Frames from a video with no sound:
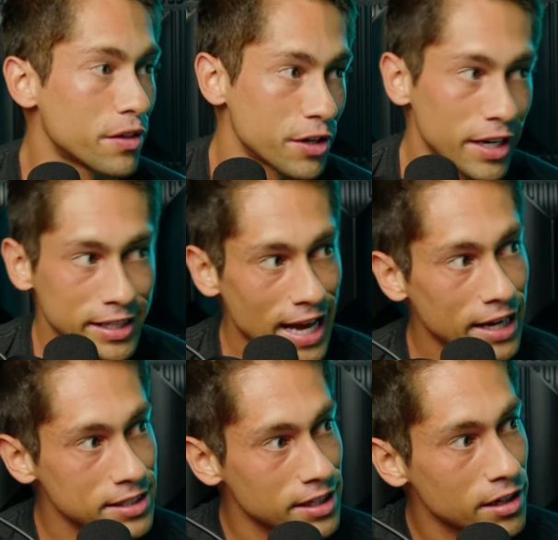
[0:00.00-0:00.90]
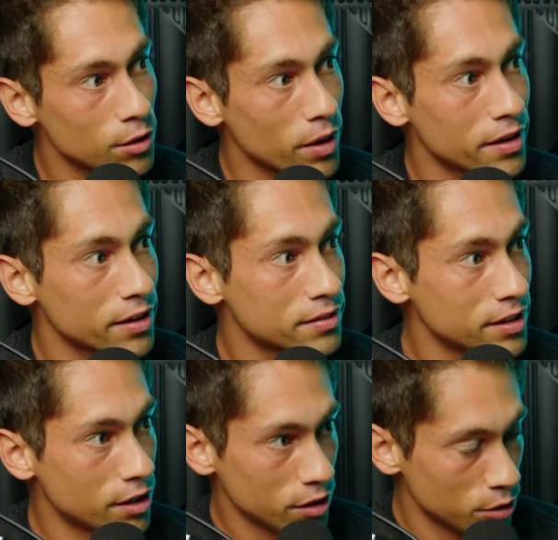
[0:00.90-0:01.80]
you're getting texted it or whether,
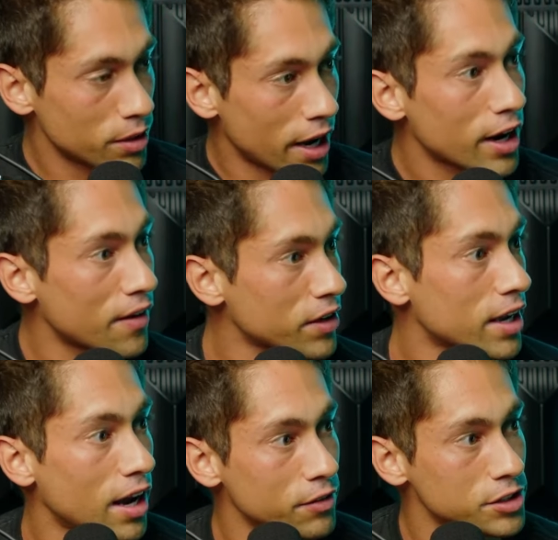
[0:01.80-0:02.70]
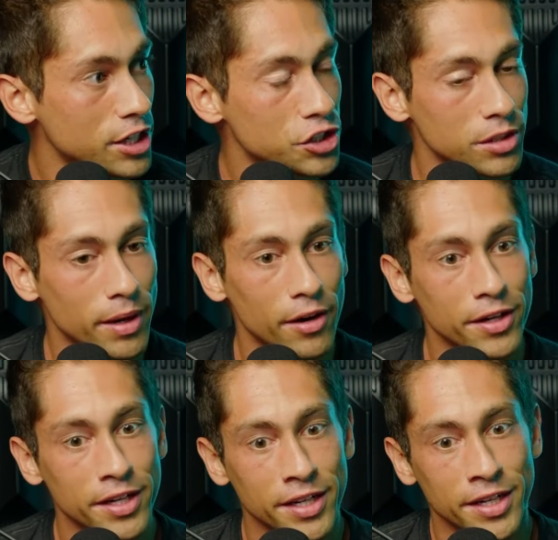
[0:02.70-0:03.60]
you and I are having a conversation about it?